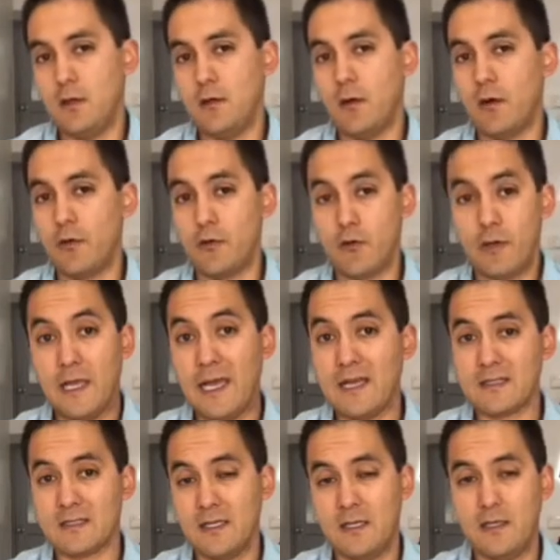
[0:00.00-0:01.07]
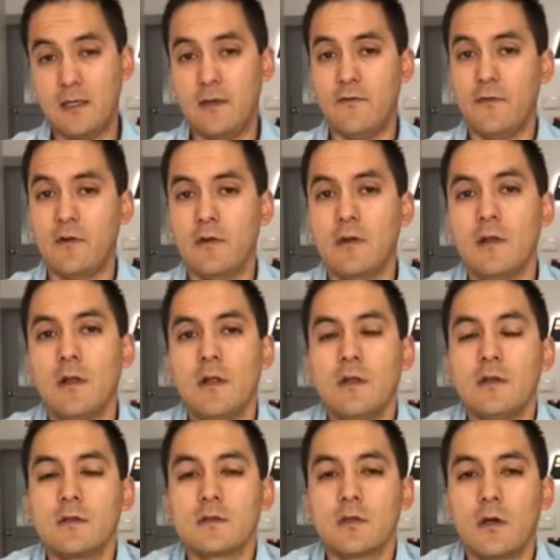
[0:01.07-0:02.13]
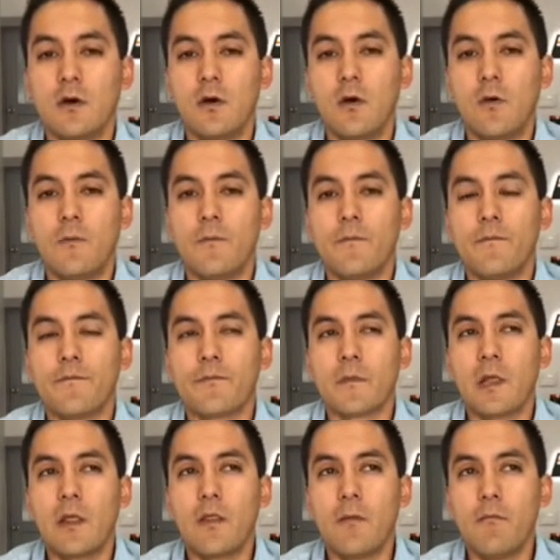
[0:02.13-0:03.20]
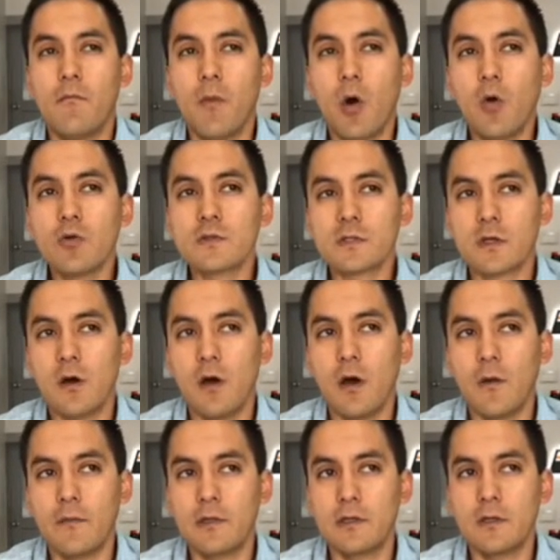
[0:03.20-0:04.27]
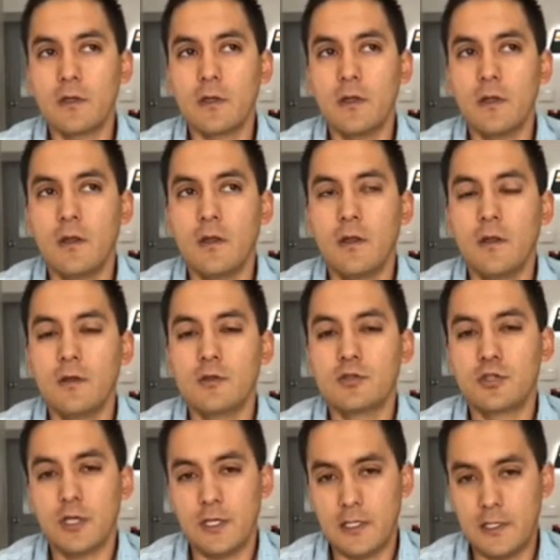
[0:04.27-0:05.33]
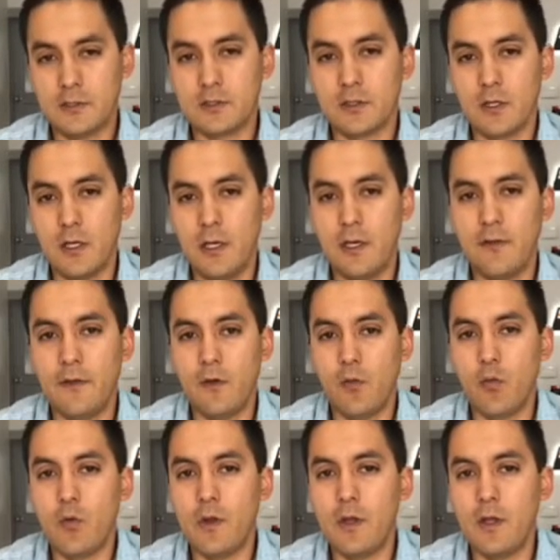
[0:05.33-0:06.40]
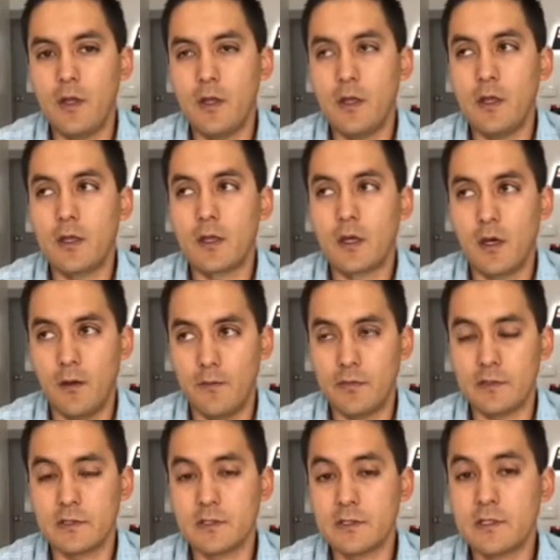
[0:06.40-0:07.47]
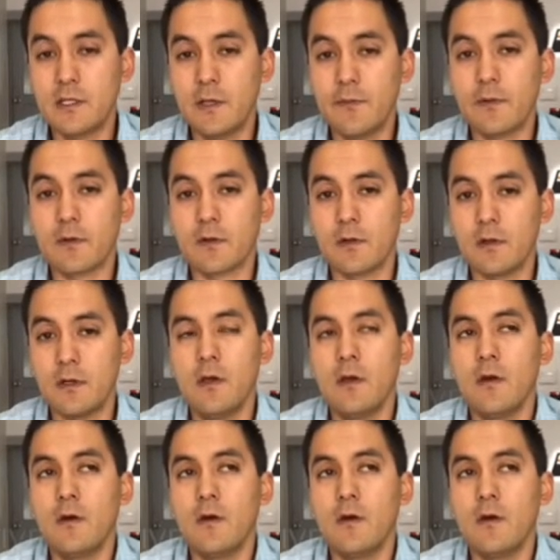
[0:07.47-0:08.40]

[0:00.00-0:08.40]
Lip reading: on your gas tank even. So the most common check engine light that we encompass is typically